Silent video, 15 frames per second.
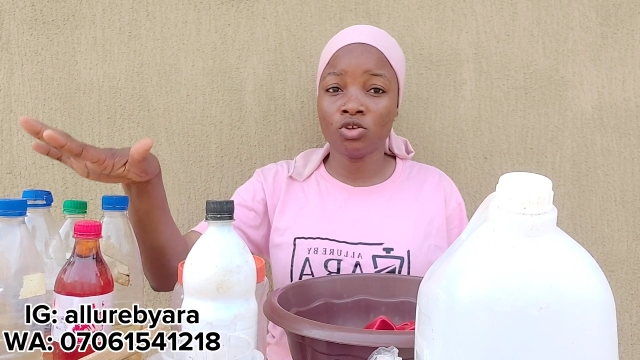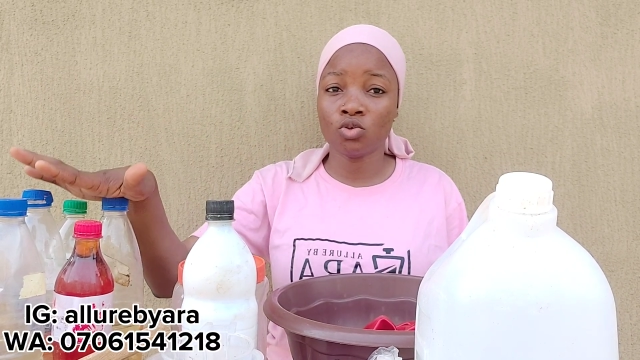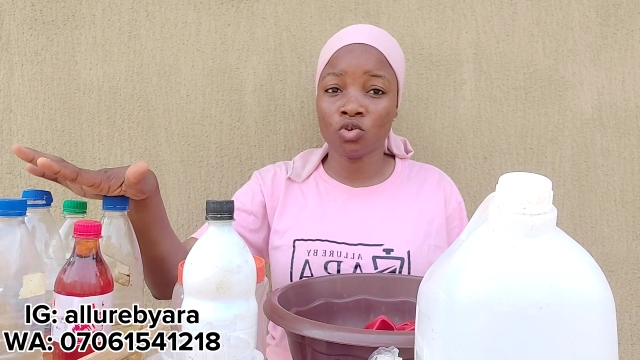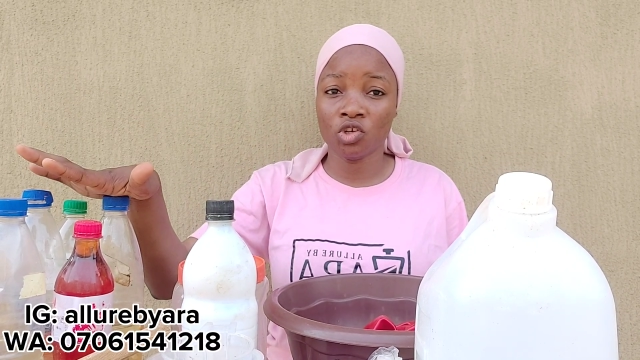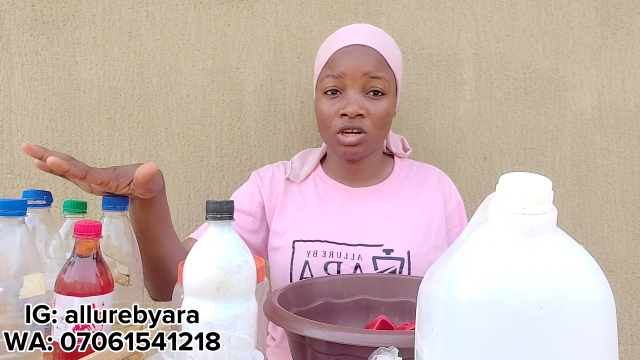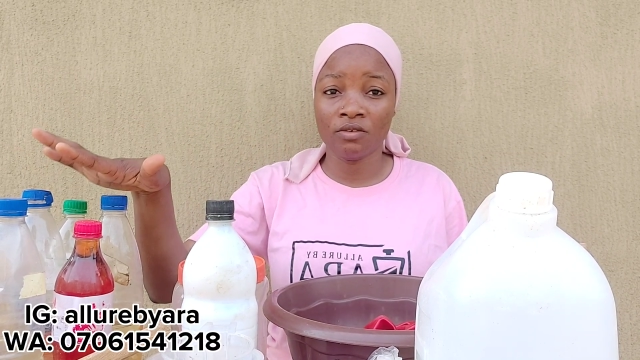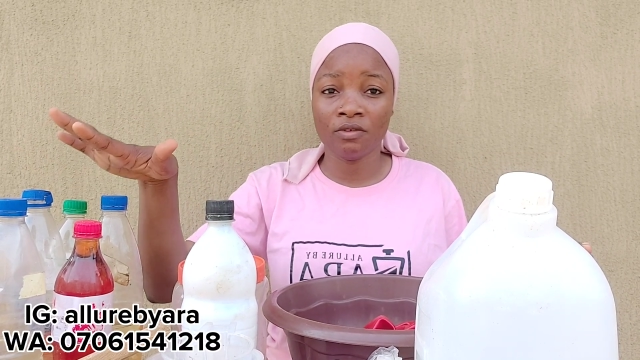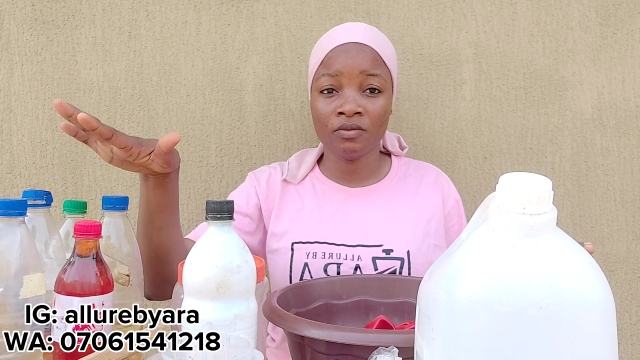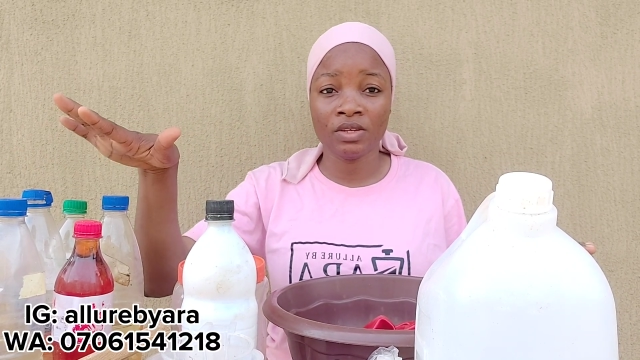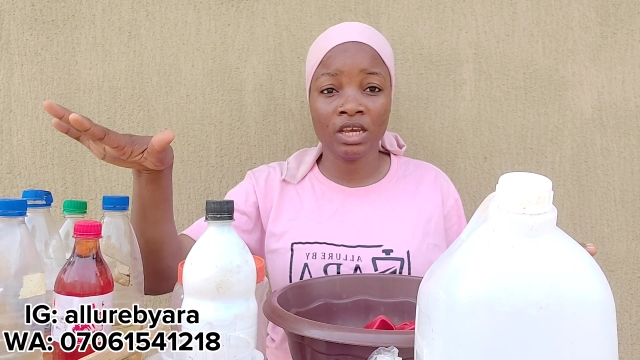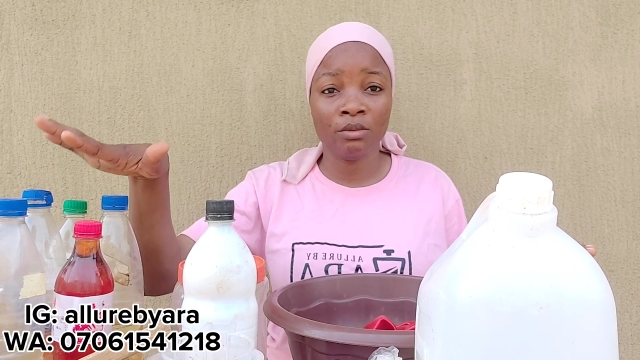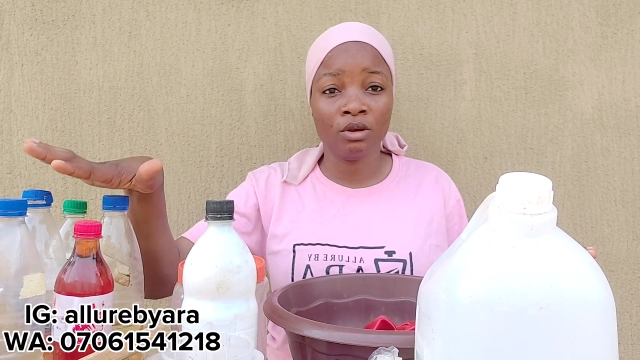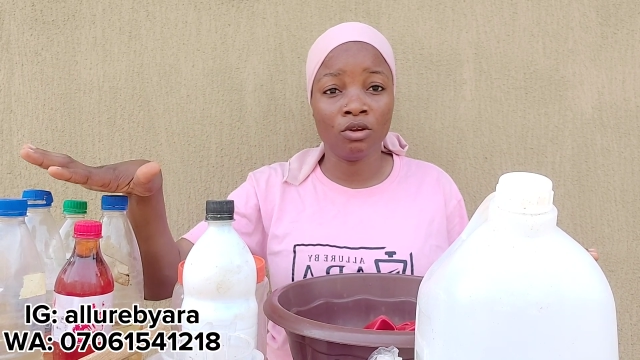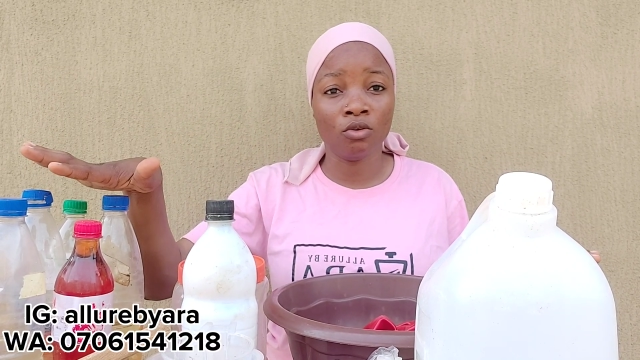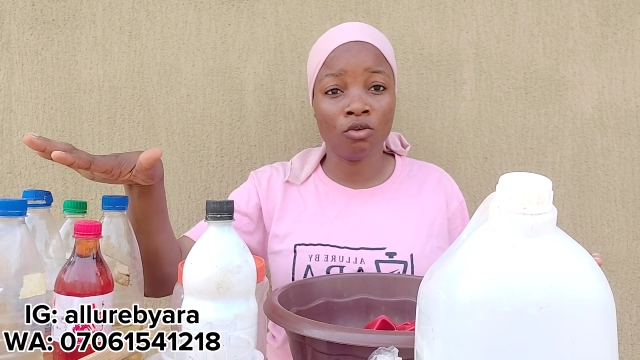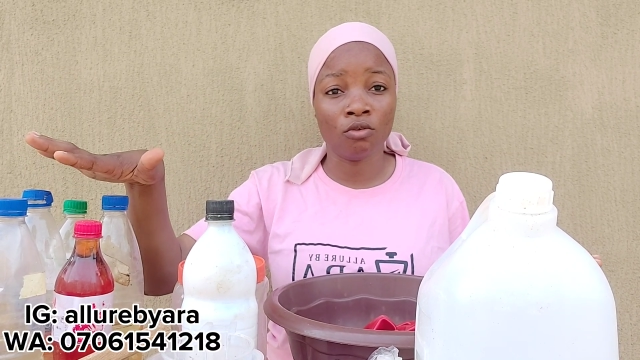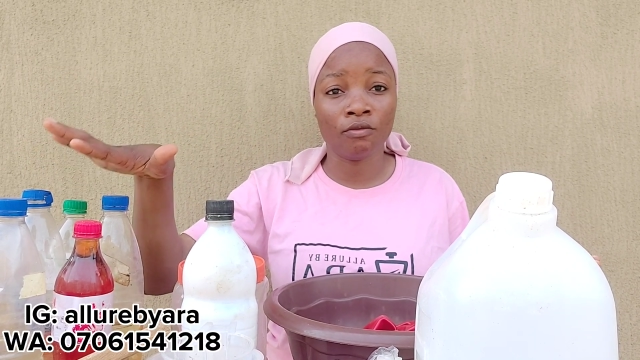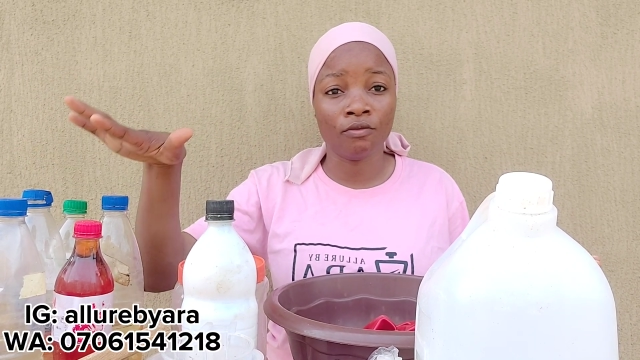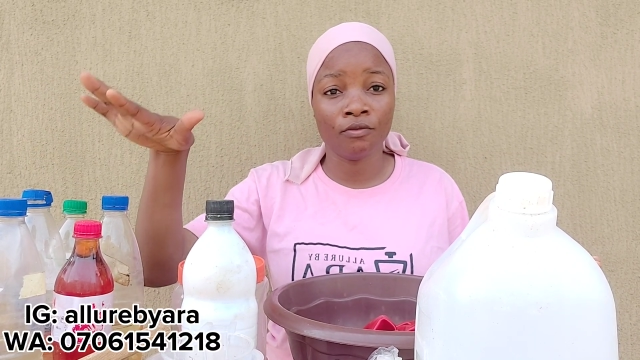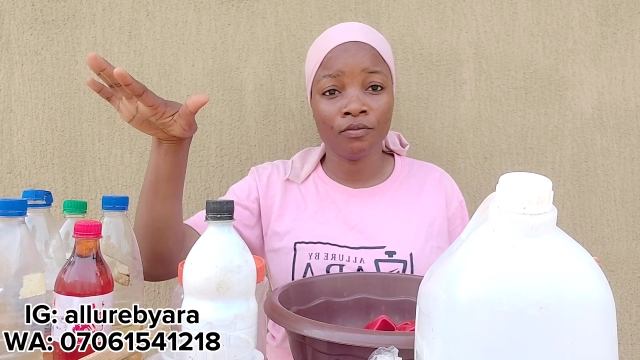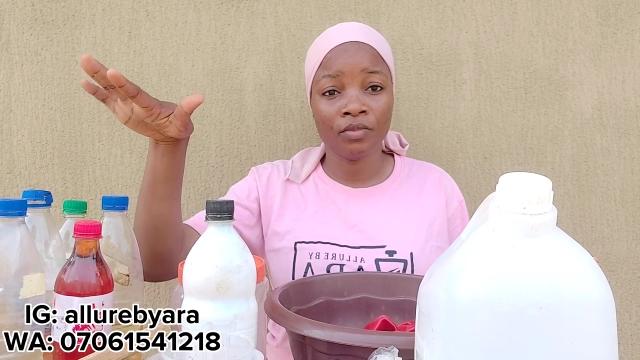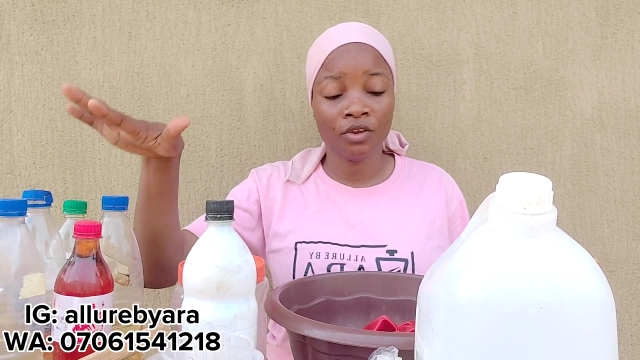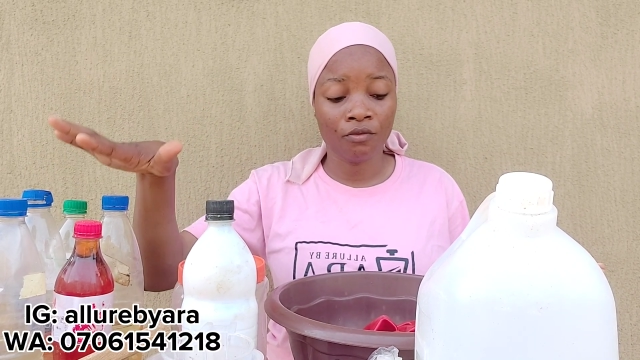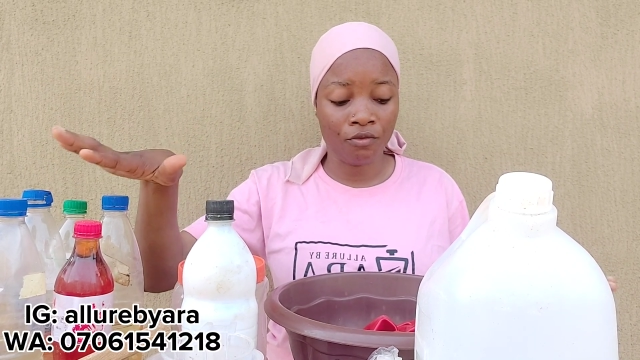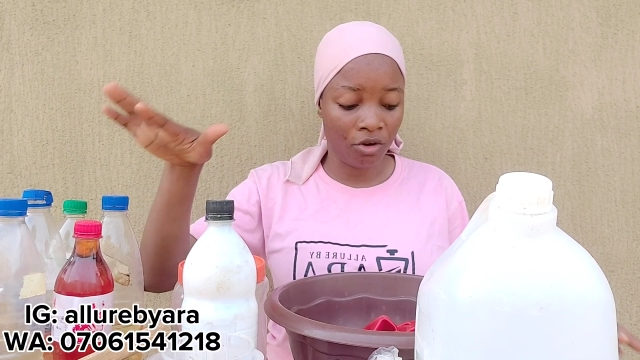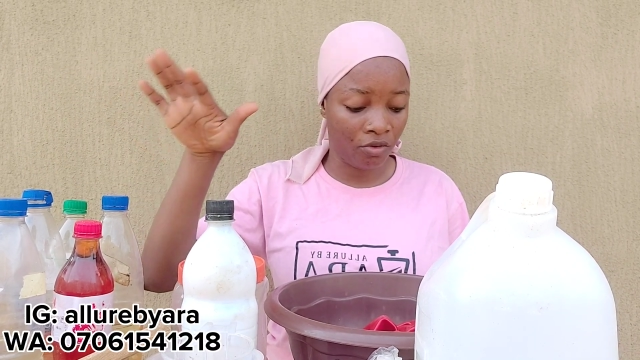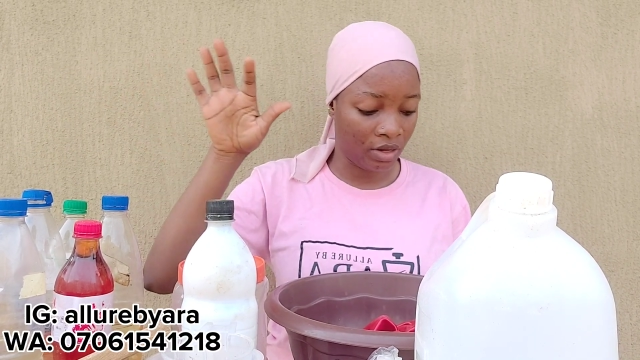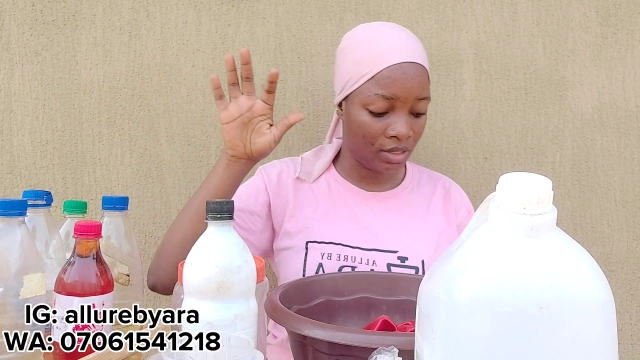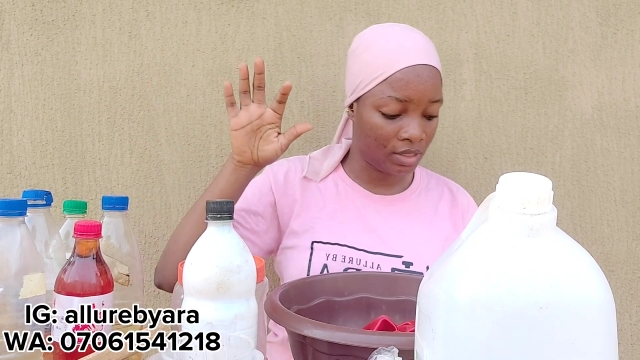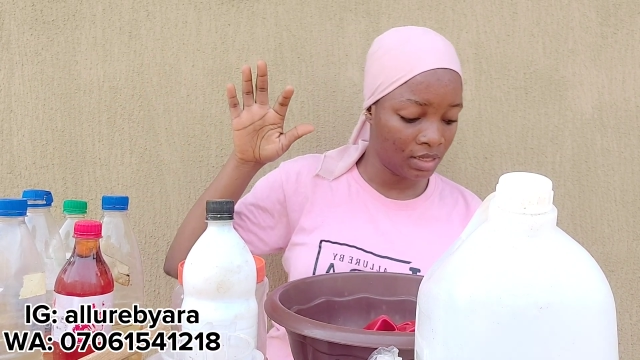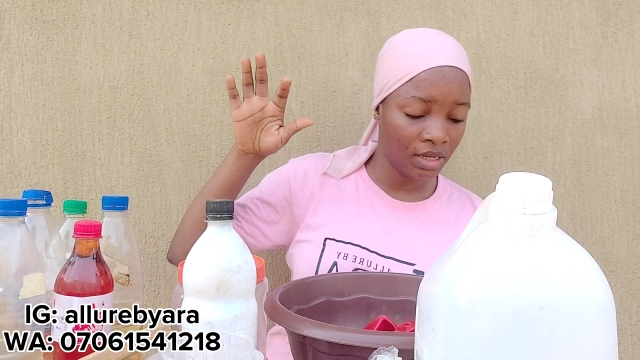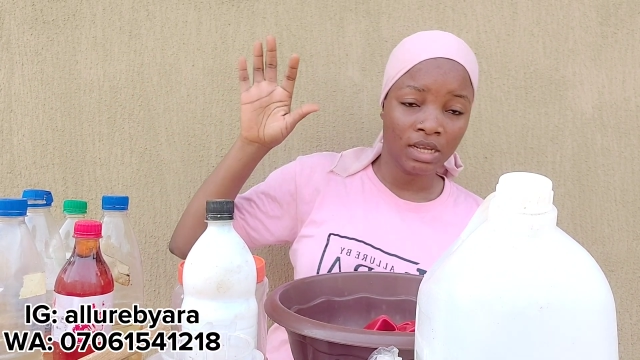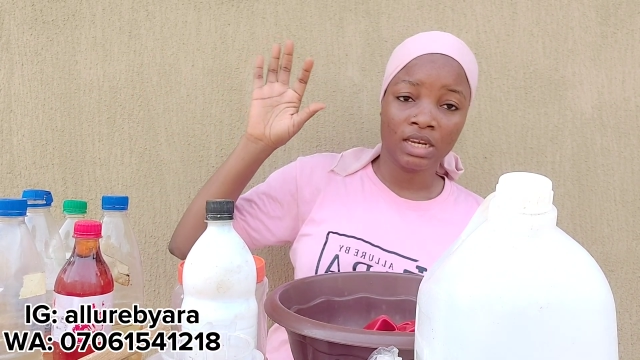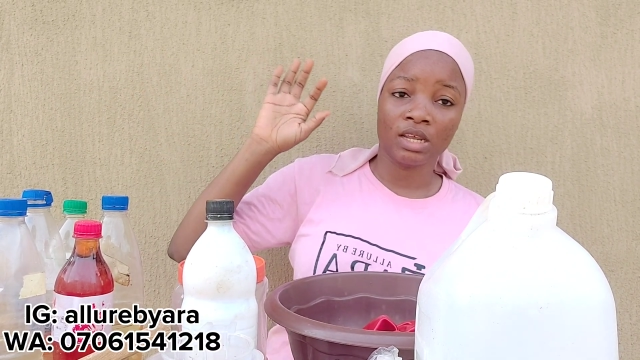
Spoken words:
250 ml of fragrance.